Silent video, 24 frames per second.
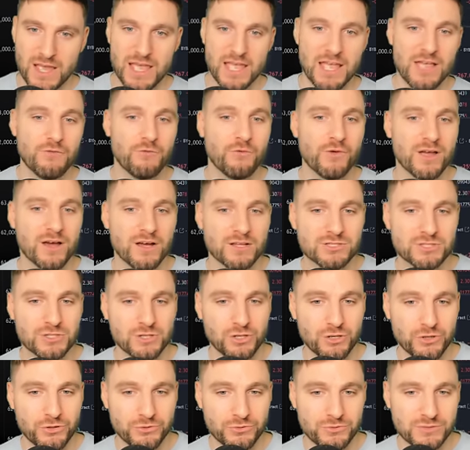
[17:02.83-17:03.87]
If we are to
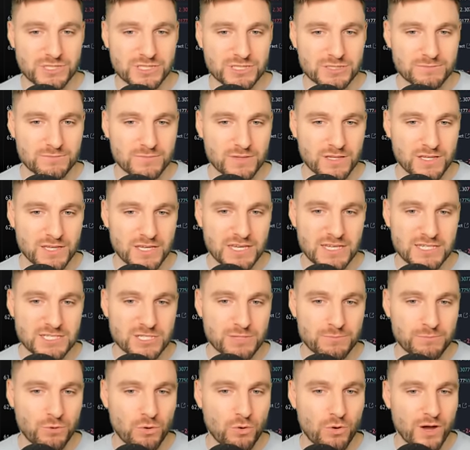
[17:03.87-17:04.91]
lose key
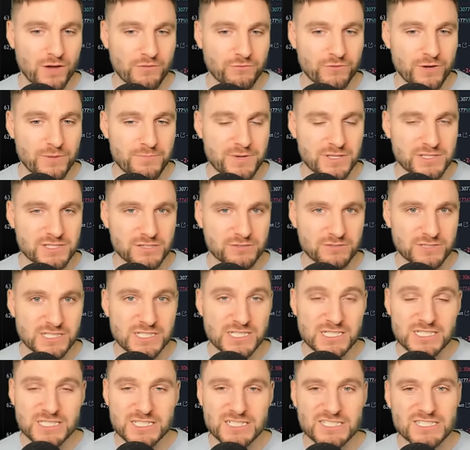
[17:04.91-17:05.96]
support and flip it to
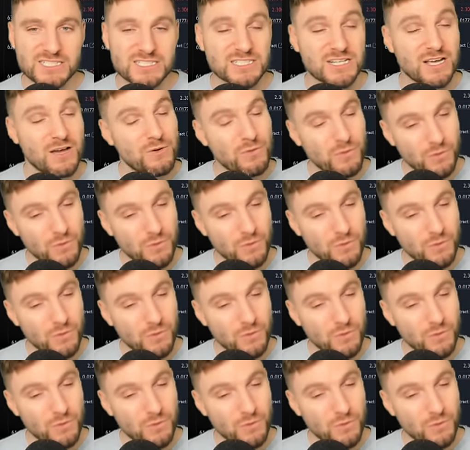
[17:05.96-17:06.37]
resistance,